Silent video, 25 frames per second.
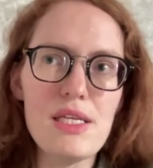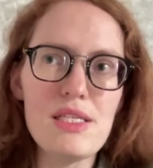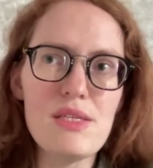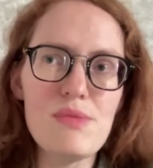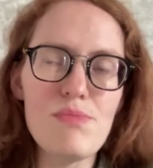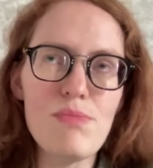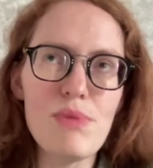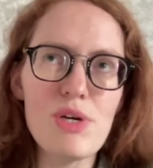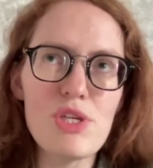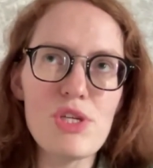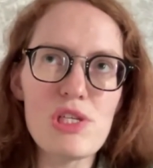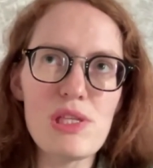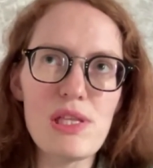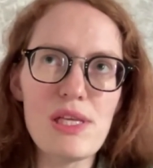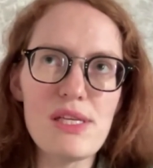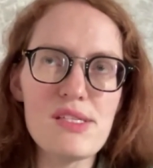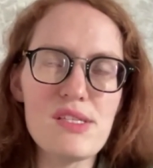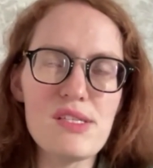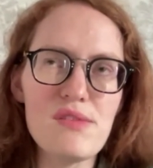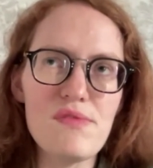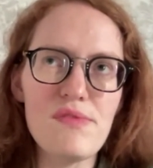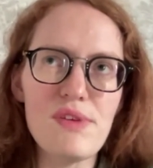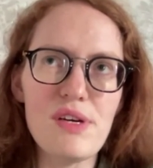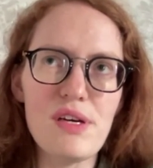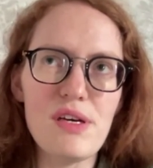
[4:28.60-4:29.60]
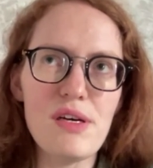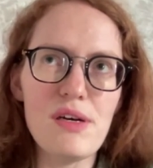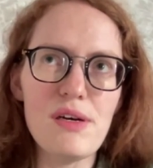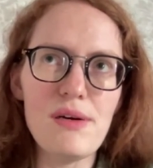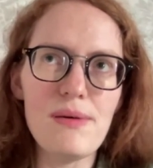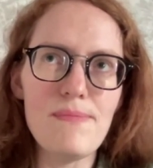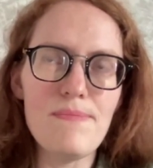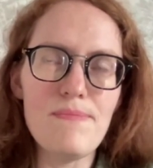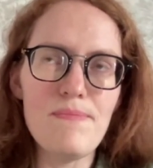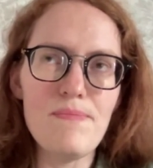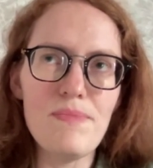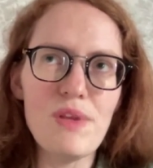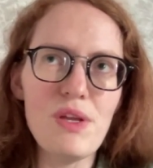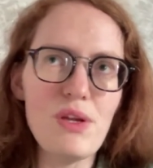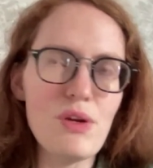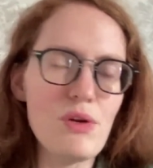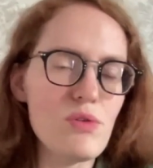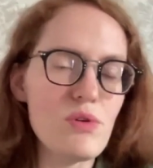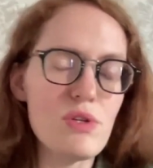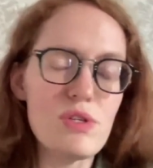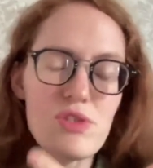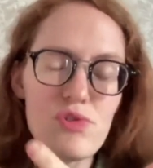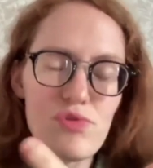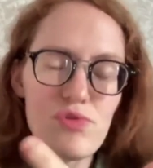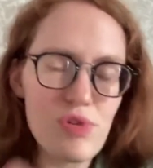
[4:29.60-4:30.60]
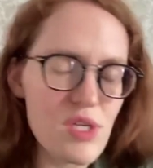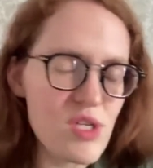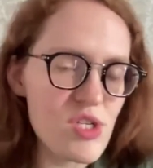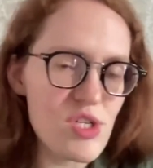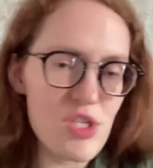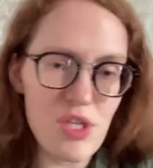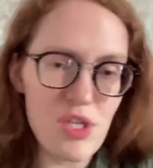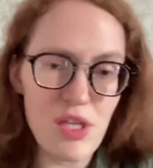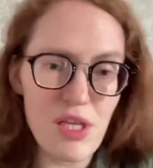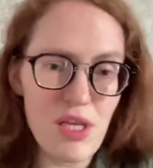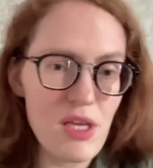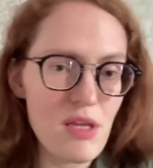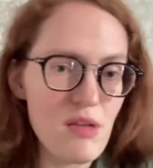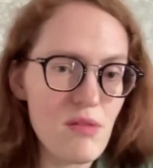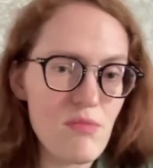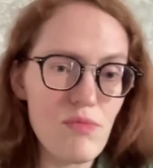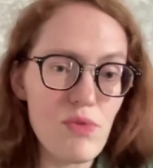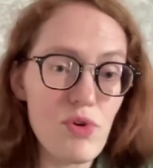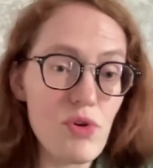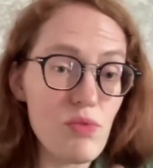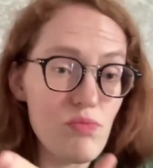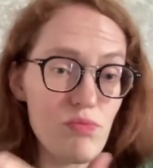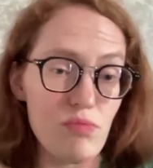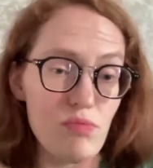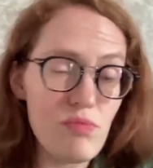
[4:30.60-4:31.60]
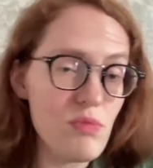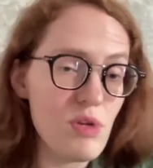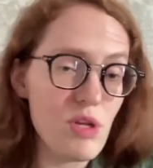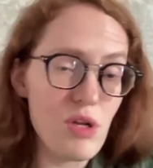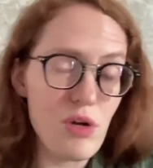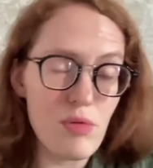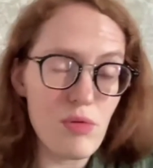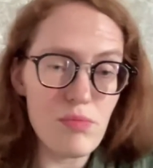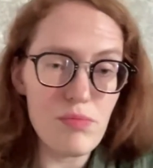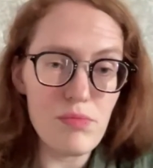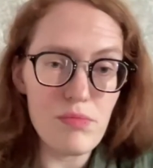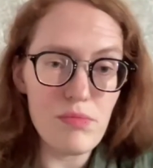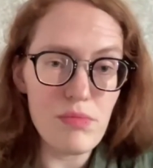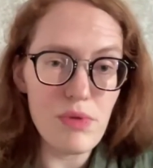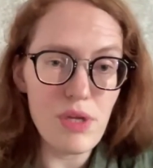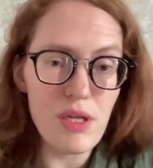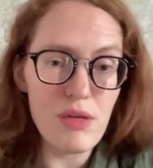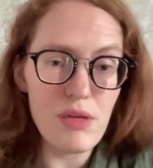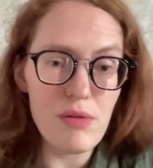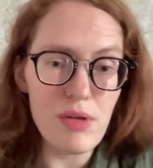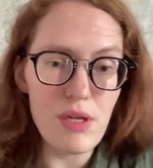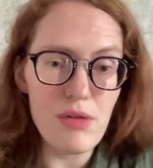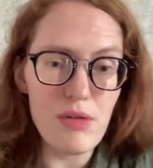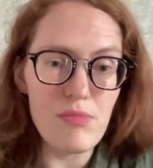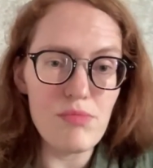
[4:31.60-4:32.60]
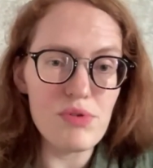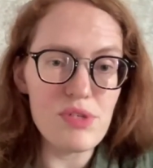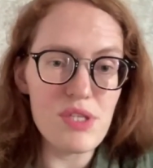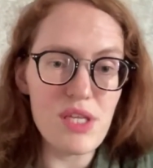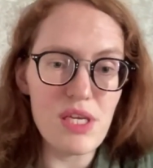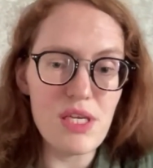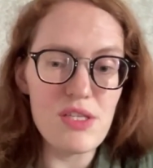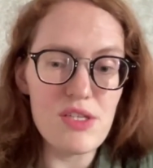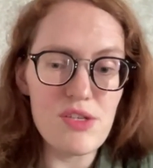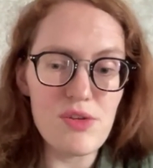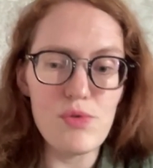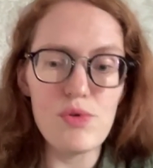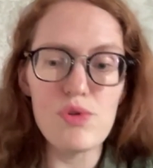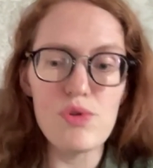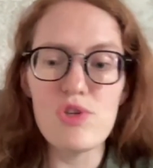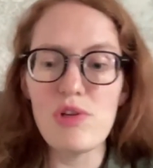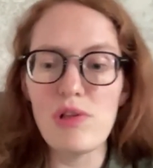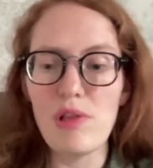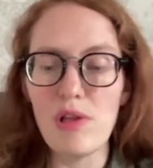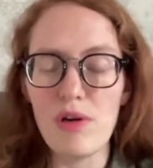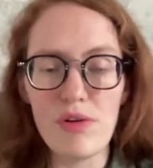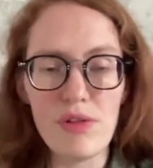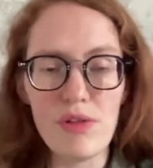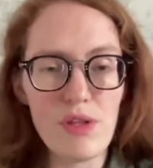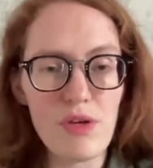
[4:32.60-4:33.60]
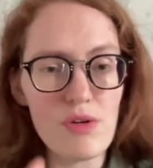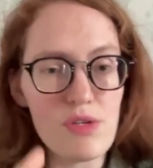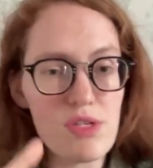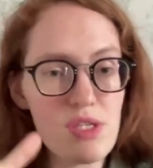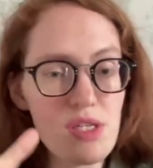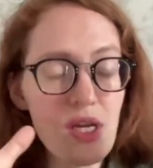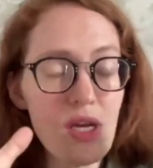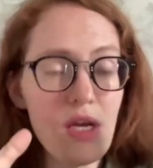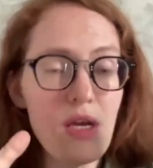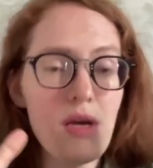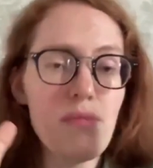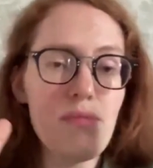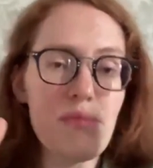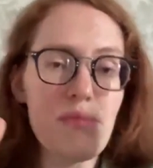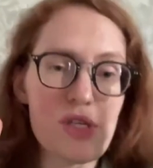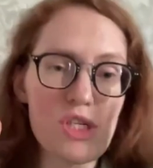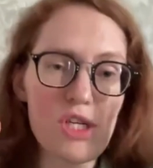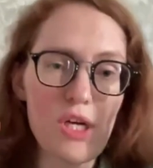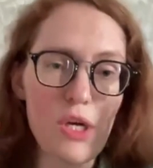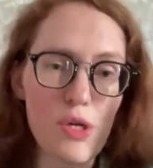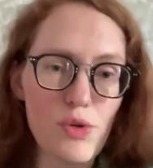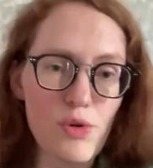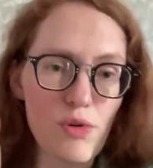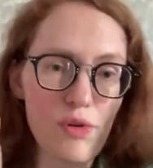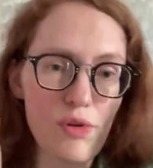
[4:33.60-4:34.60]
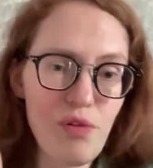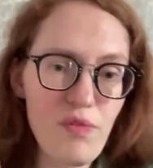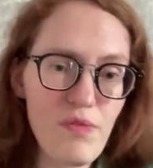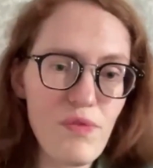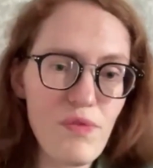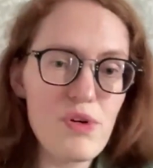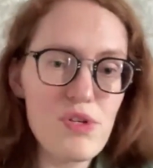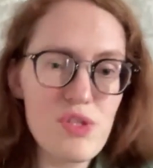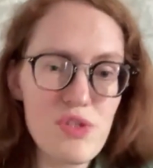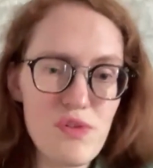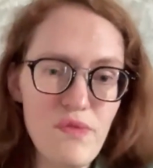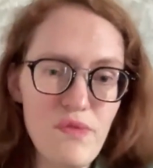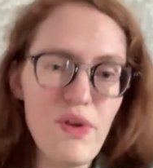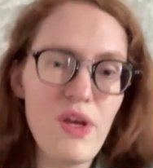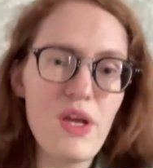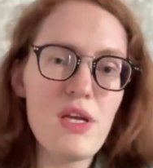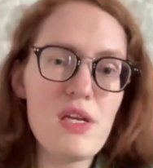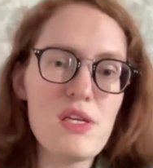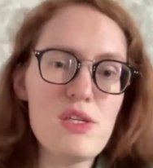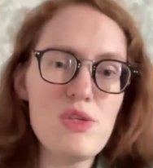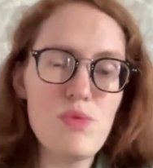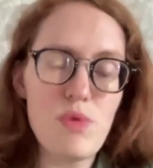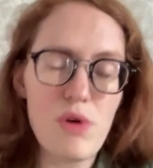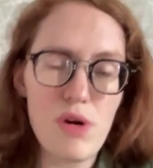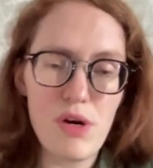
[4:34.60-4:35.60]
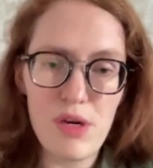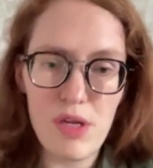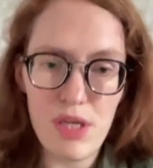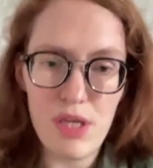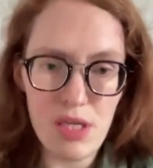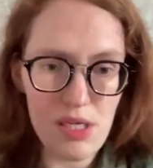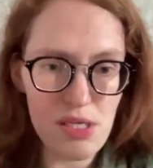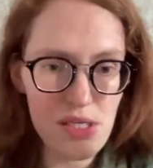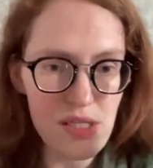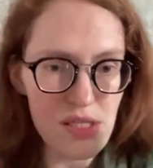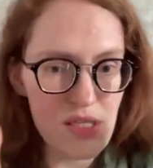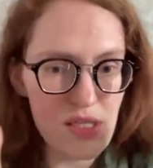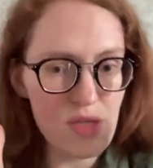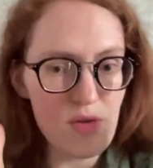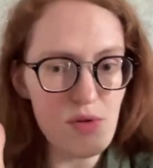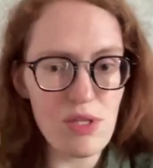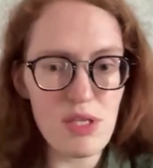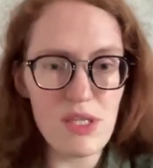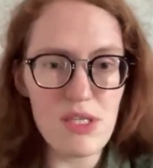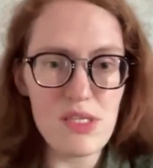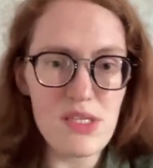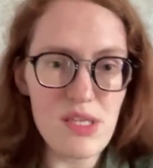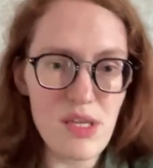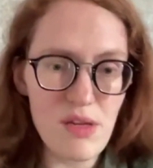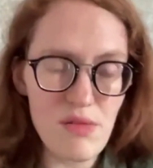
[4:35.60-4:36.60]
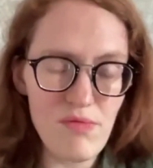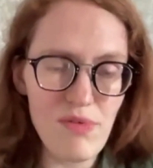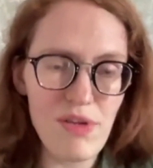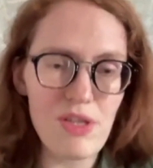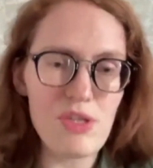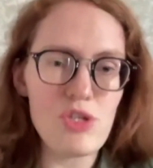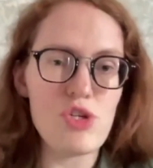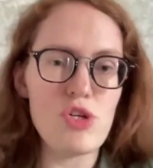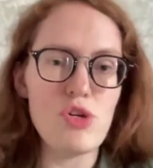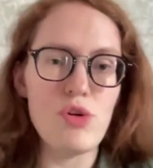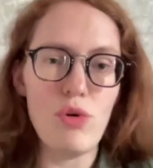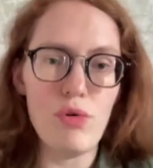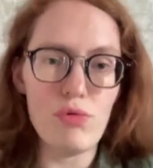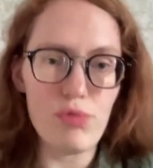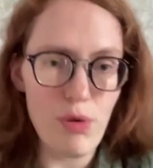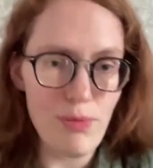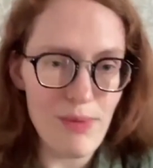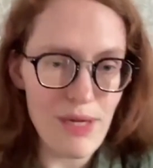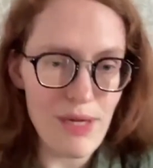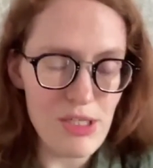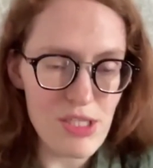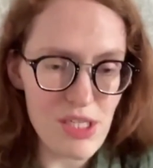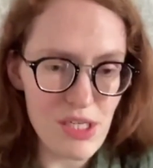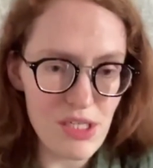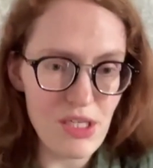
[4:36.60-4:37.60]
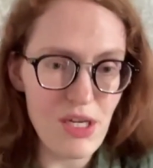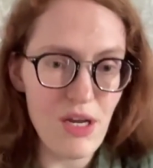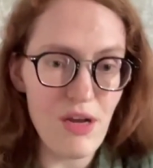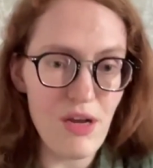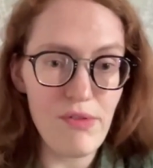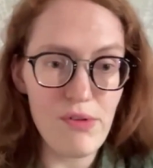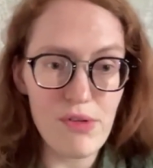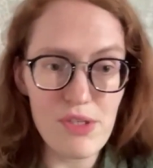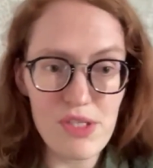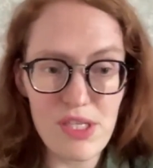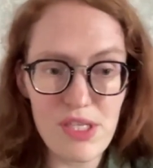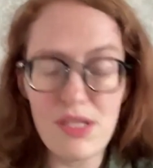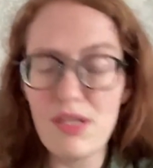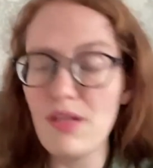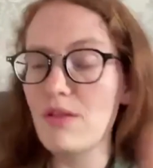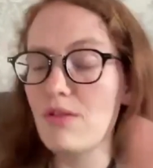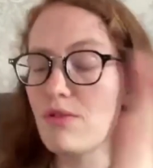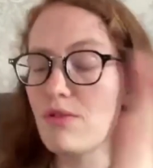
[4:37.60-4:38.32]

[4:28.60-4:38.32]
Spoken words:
much less of a, traditionally, in Brazilian schools, you'd learn there's Machado in the first phase where he's doing these conventional romantic novels, and then